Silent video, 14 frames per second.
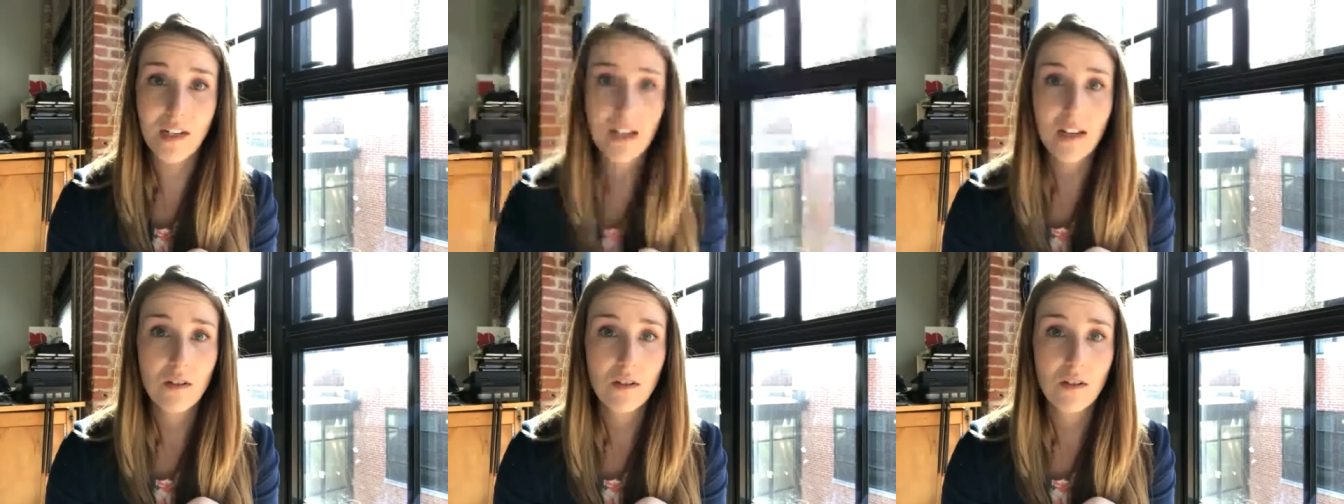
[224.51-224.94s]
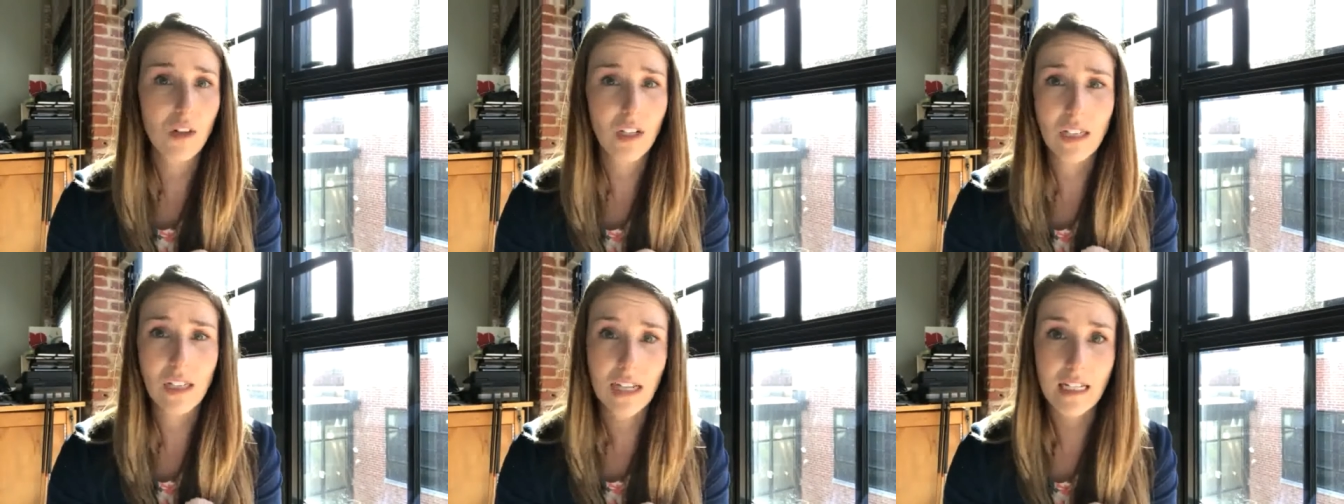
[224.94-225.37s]
really
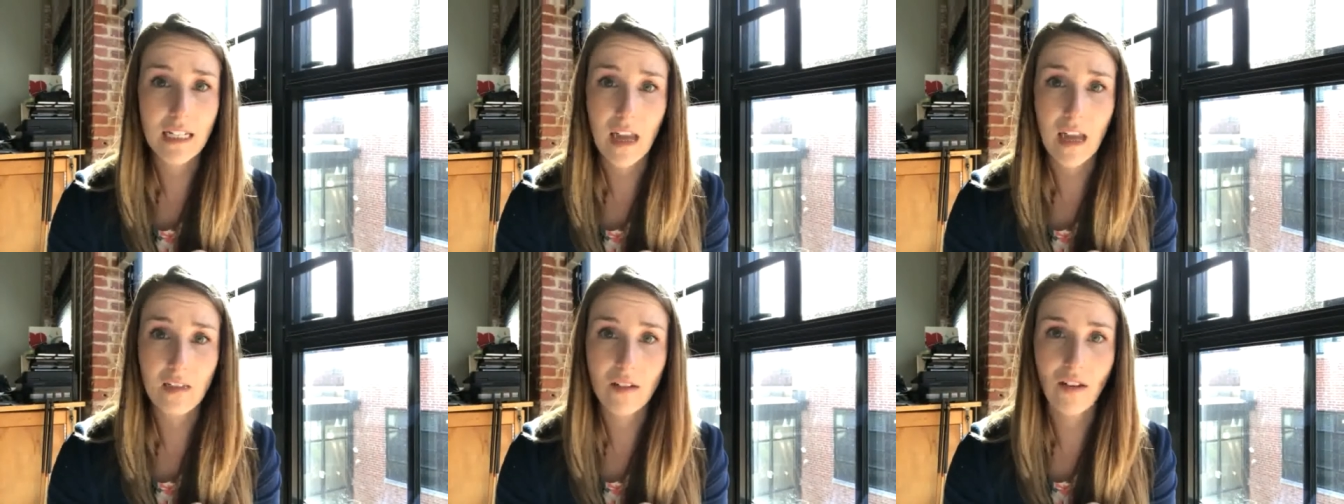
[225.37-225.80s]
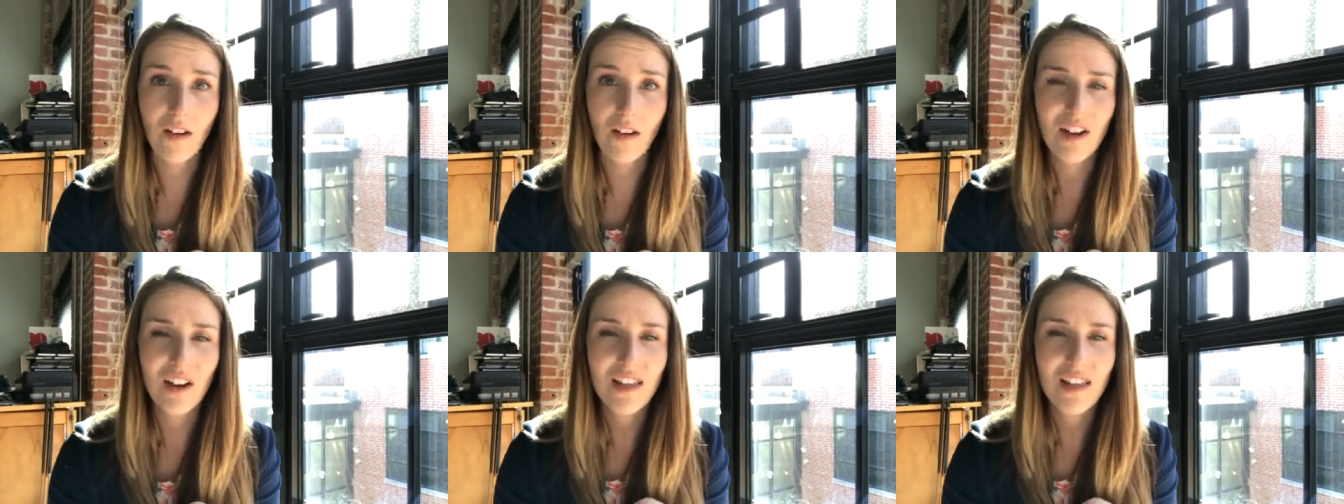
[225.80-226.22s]
get together,
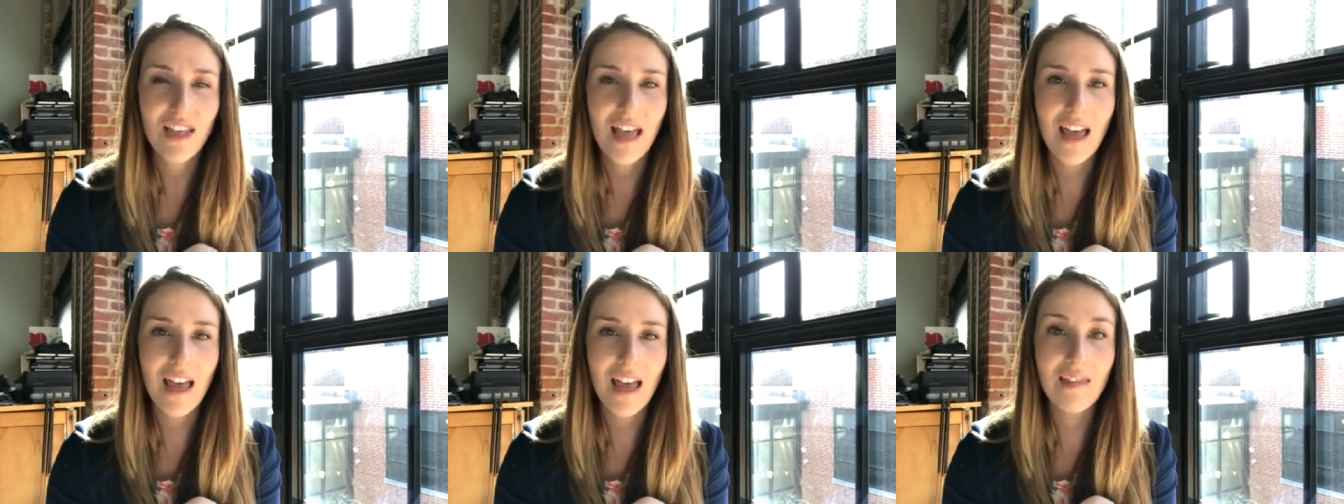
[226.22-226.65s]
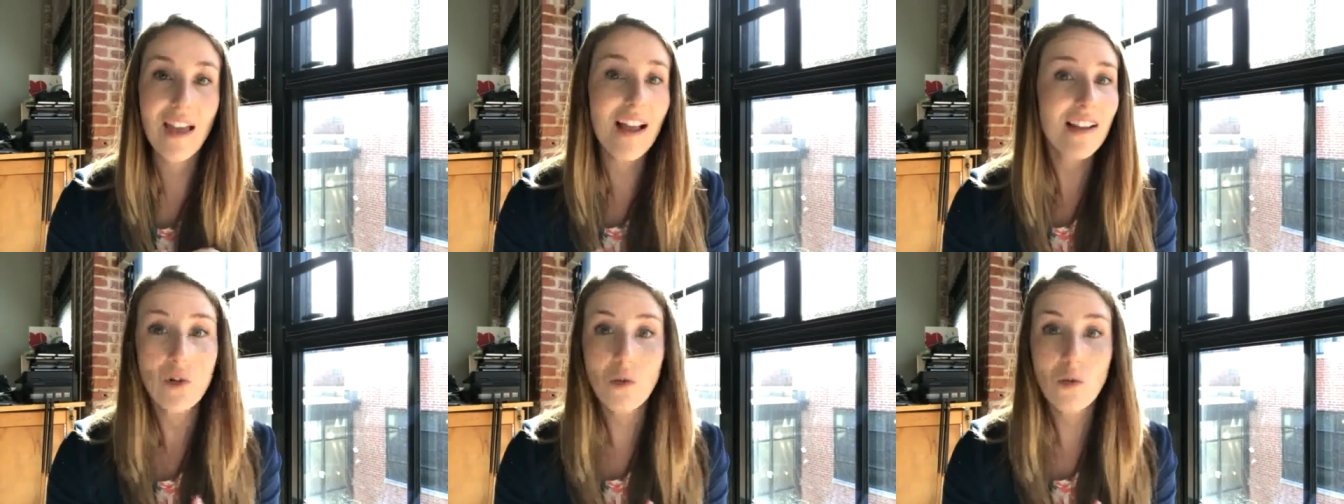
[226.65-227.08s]
then that's
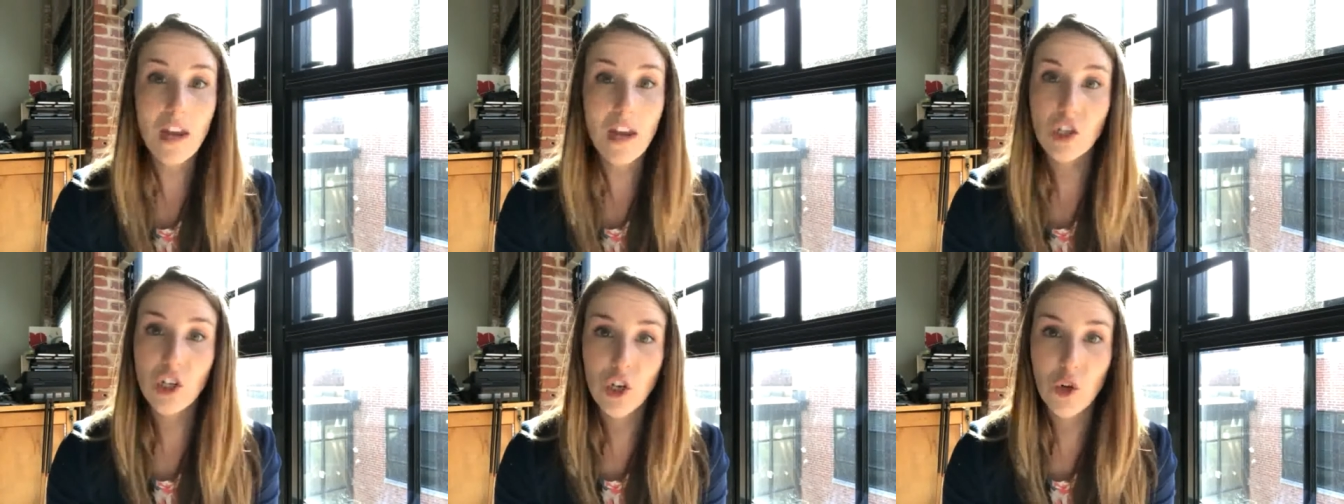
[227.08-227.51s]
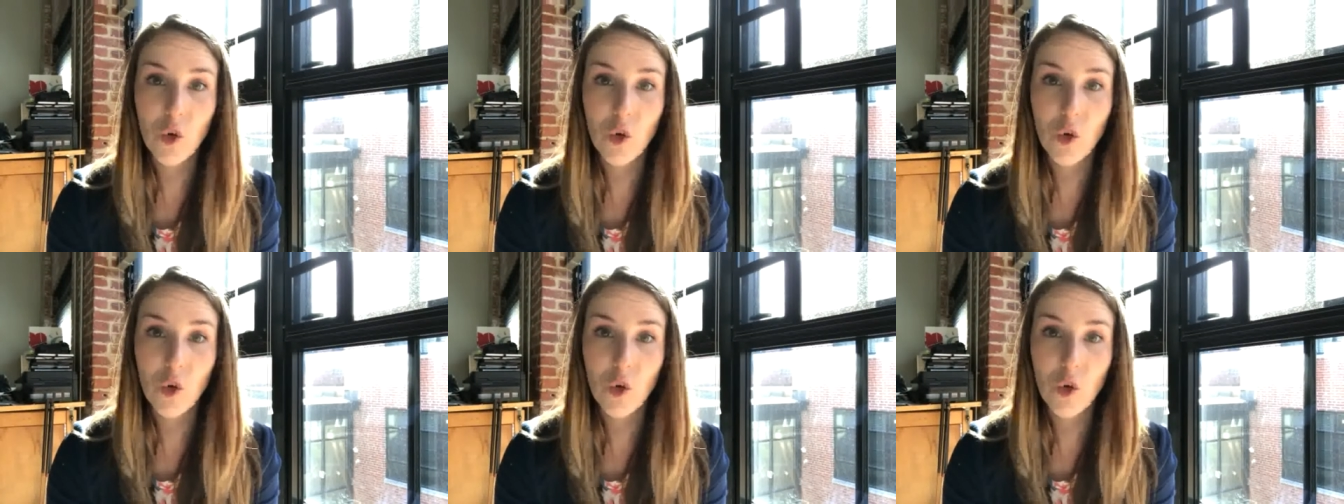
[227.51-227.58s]
okay too.